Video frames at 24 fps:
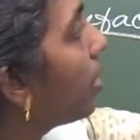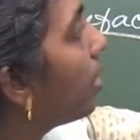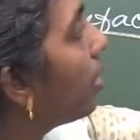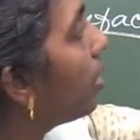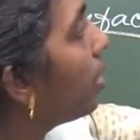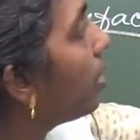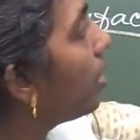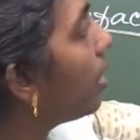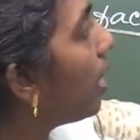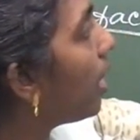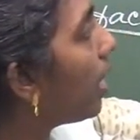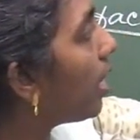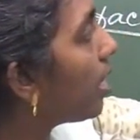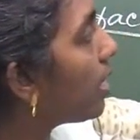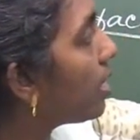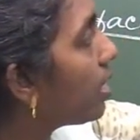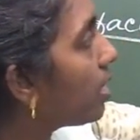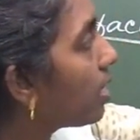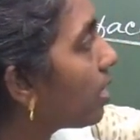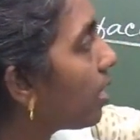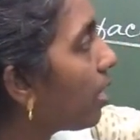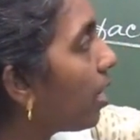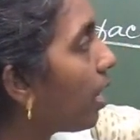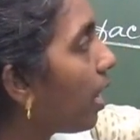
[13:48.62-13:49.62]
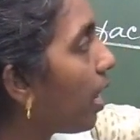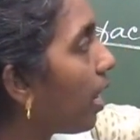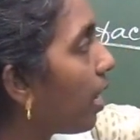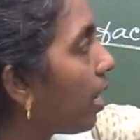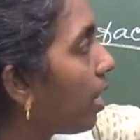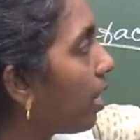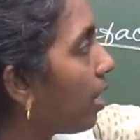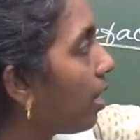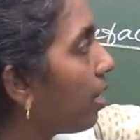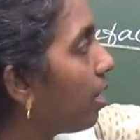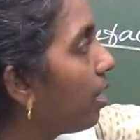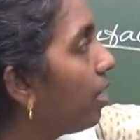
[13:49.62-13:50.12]
There is a
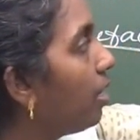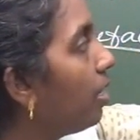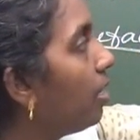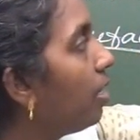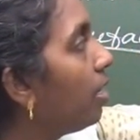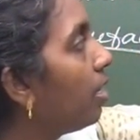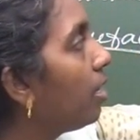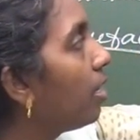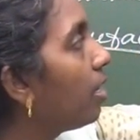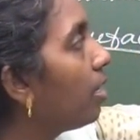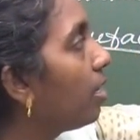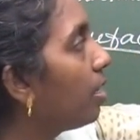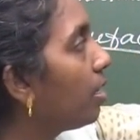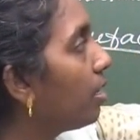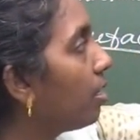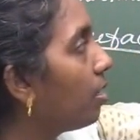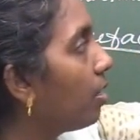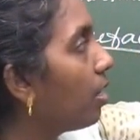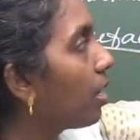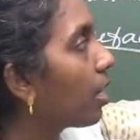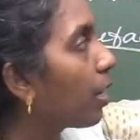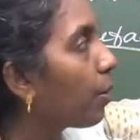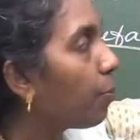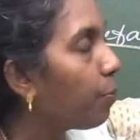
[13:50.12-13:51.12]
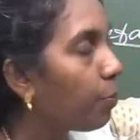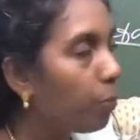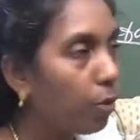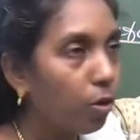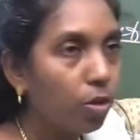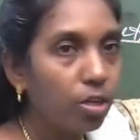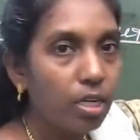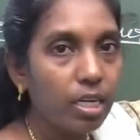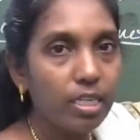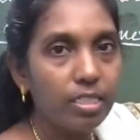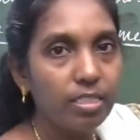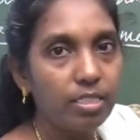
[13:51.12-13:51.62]

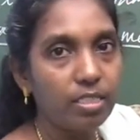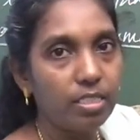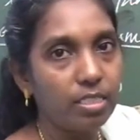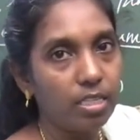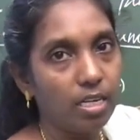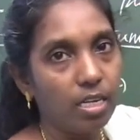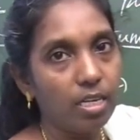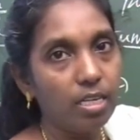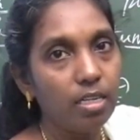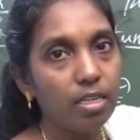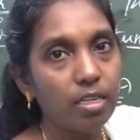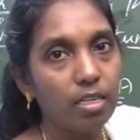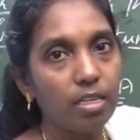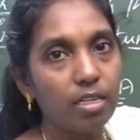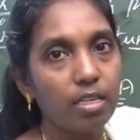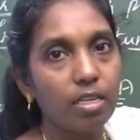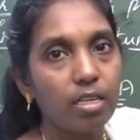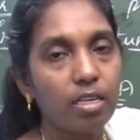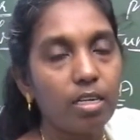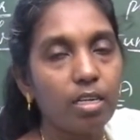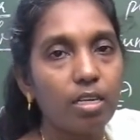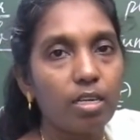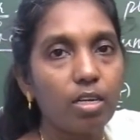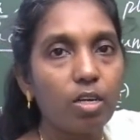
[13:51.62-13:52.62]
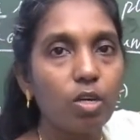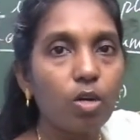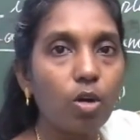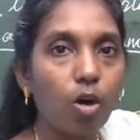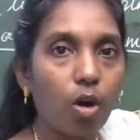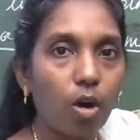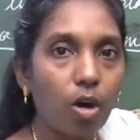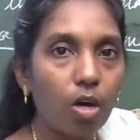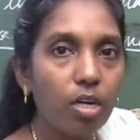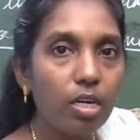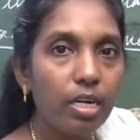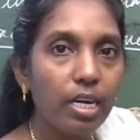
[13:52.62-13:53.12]
reporter gene
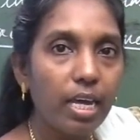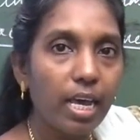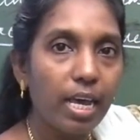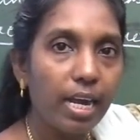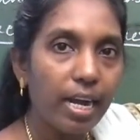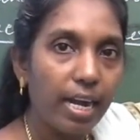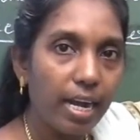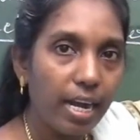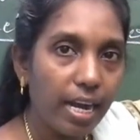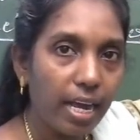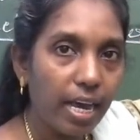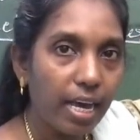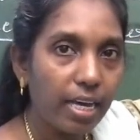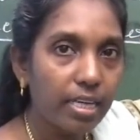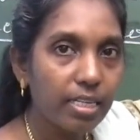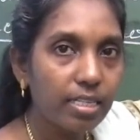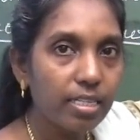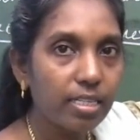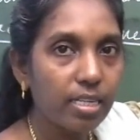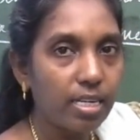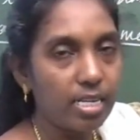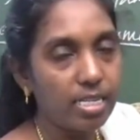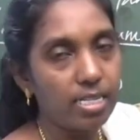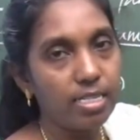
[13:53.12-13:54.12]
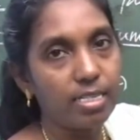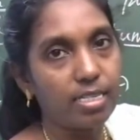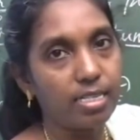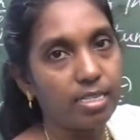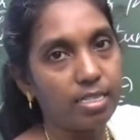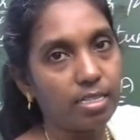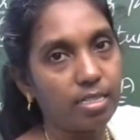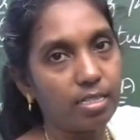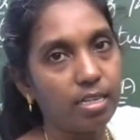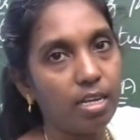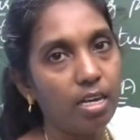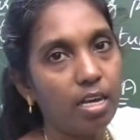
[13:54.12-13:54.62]
called
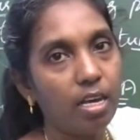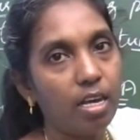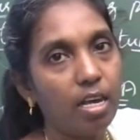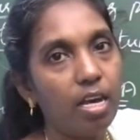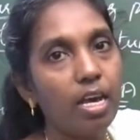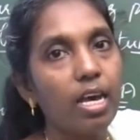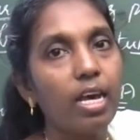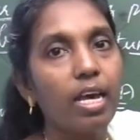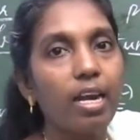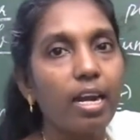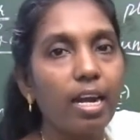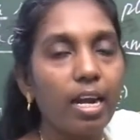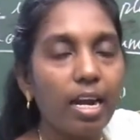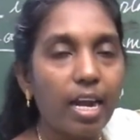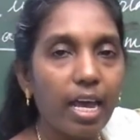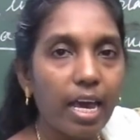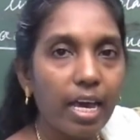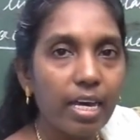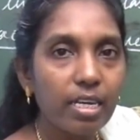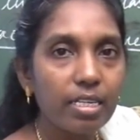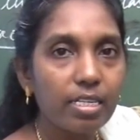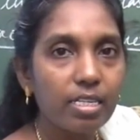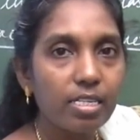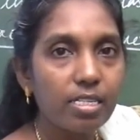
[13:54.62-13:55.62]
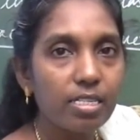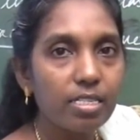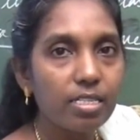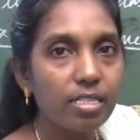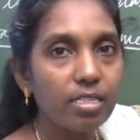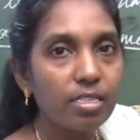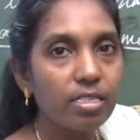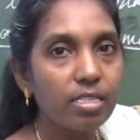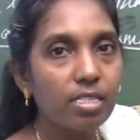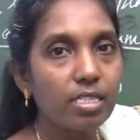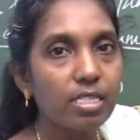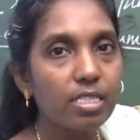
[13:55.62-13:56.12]
LAC-Z. LAC-Z
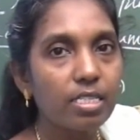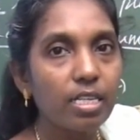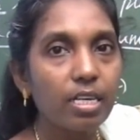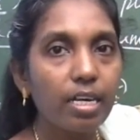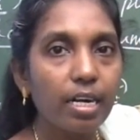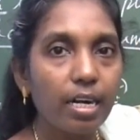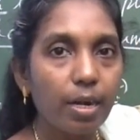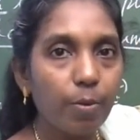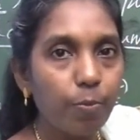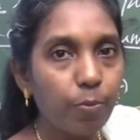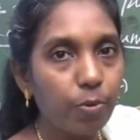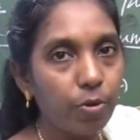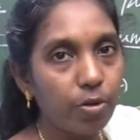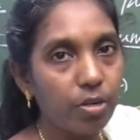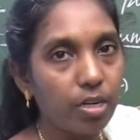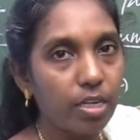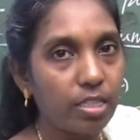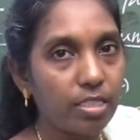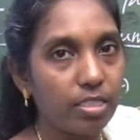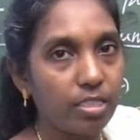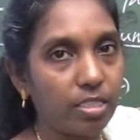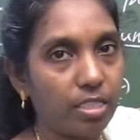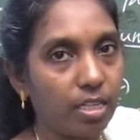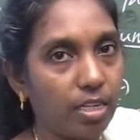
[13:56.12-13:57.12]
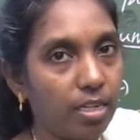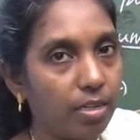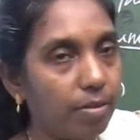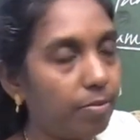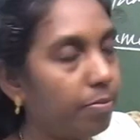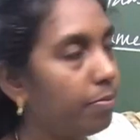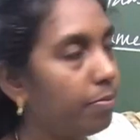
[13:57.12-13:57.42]
is the reporter gene.